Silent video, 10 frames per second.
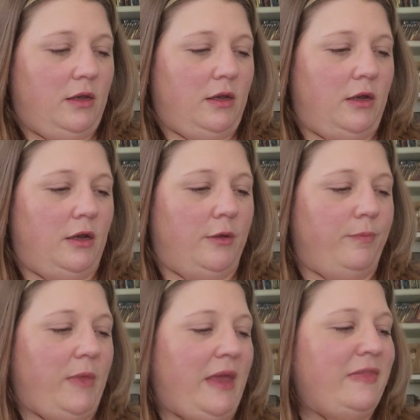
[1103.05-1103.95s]

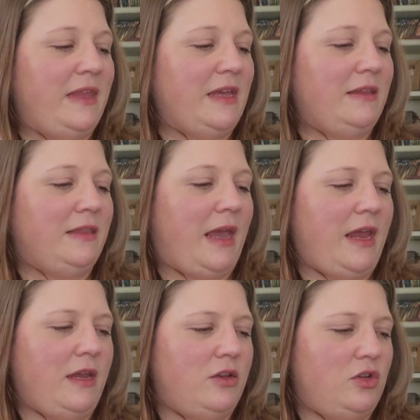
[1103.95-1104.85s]
and then
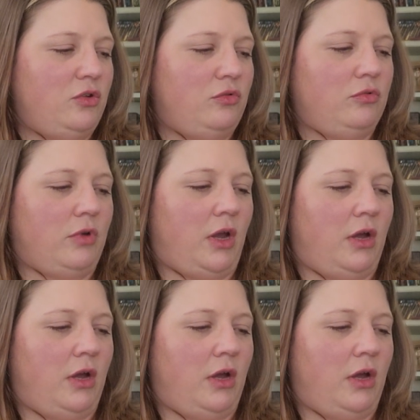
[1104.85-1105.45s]
they do